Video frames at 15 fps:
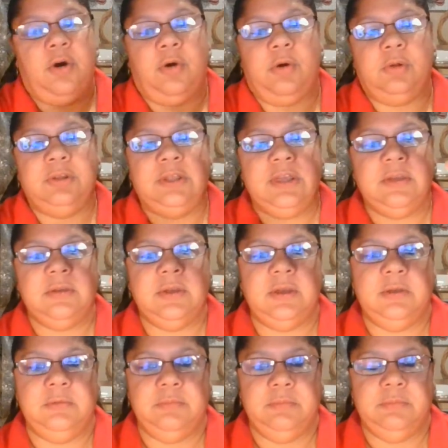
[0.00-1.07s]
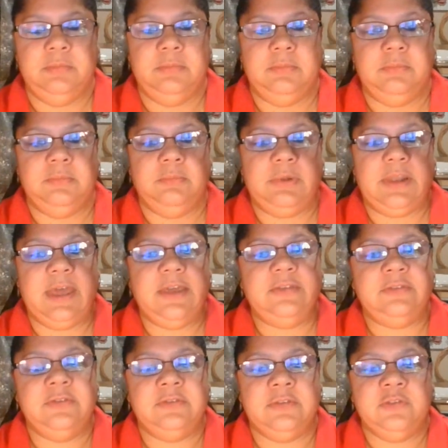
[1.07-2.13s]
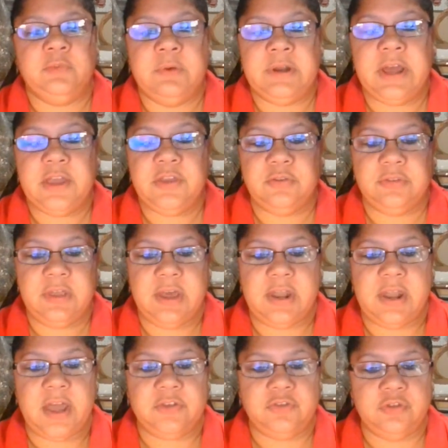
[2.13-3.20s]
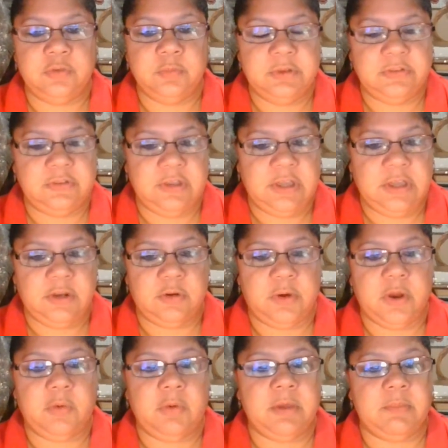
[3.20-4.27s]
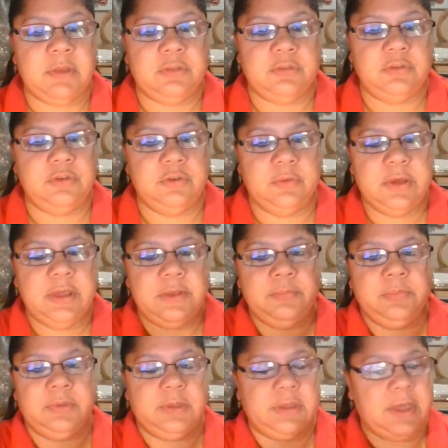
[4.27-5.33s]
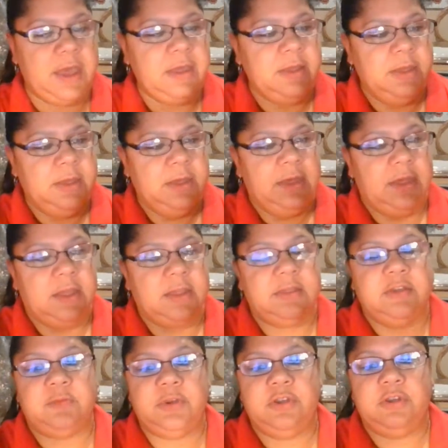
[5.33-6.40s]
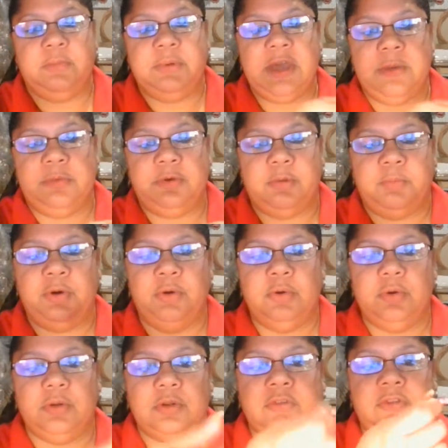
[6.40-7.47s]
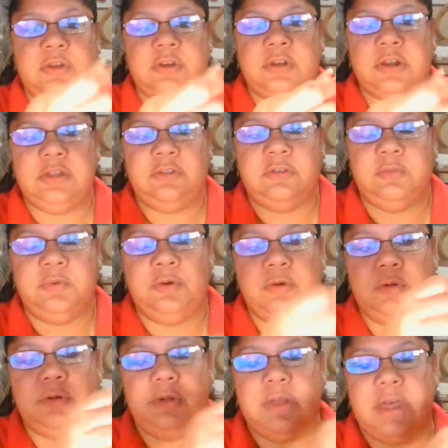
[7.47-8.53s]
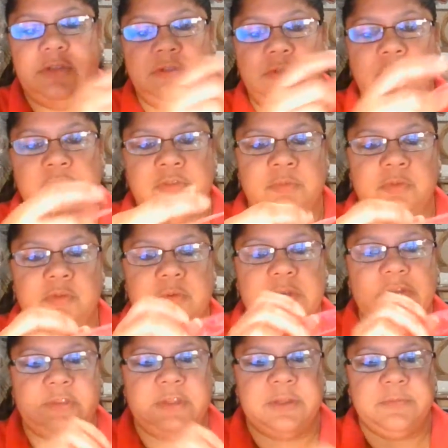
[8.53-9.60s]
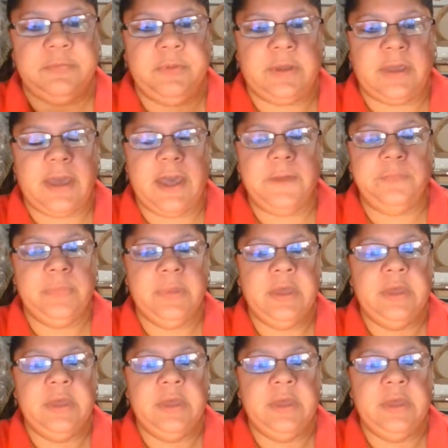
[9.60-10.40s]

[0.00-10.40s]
holding place, since we're not using an actual machine or equipment to do it. Okay? And this way you'll be able to pull, because you're going to need to pull and do some twisting. Okay?